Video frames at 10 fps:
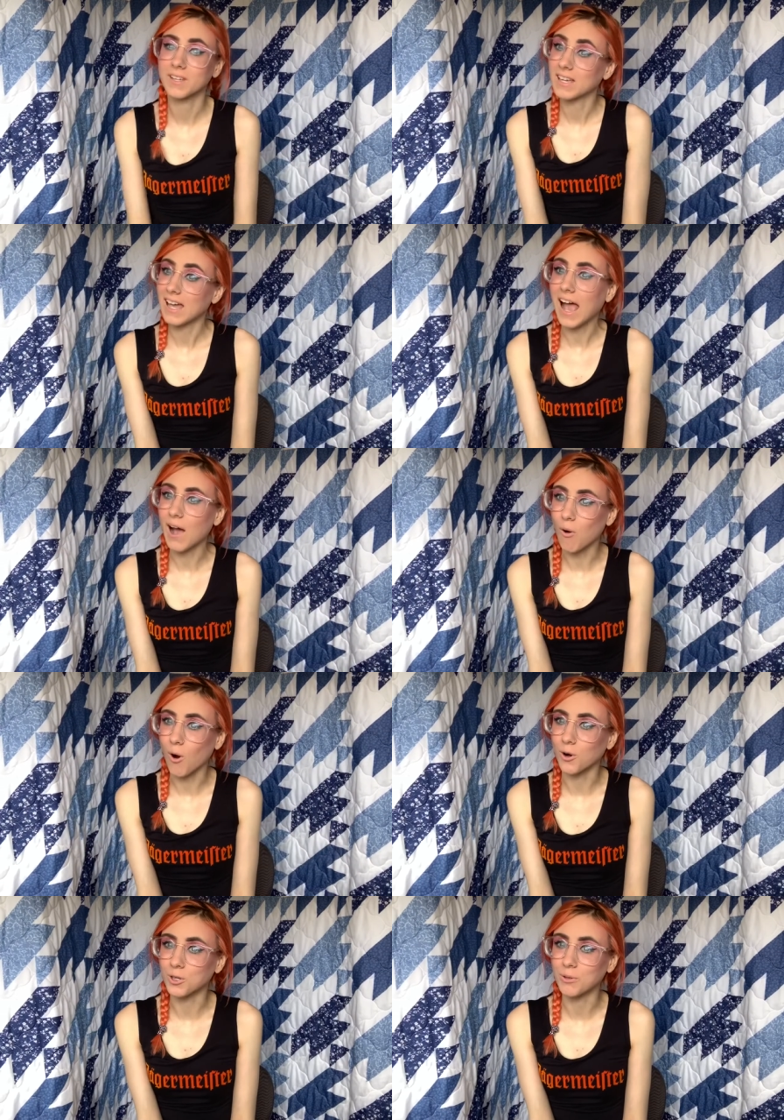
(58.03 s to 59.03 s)
How
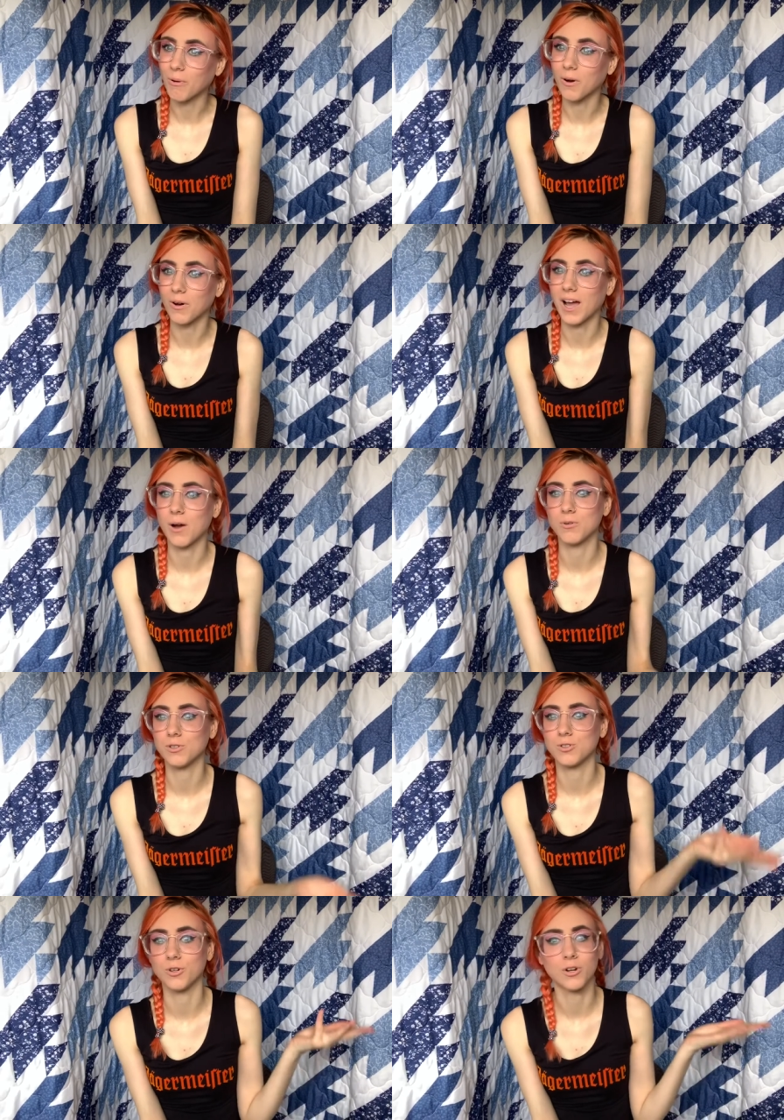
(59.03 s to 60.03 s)
are you all? How is
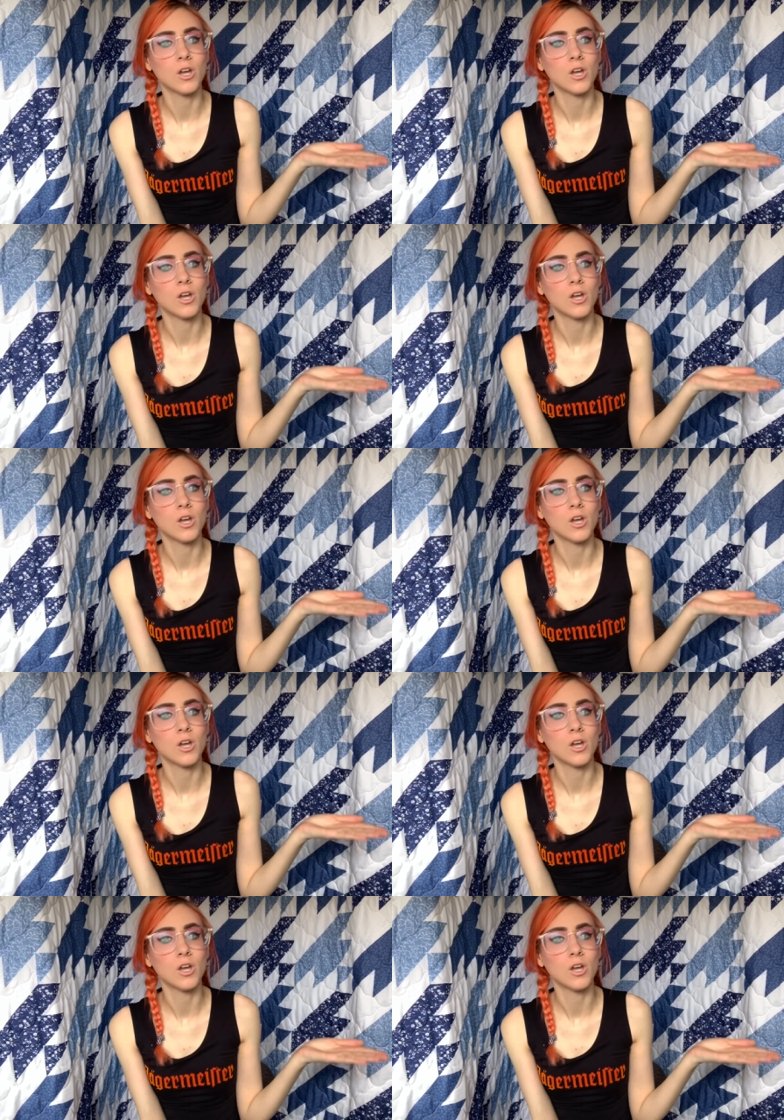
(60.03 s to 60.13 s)
your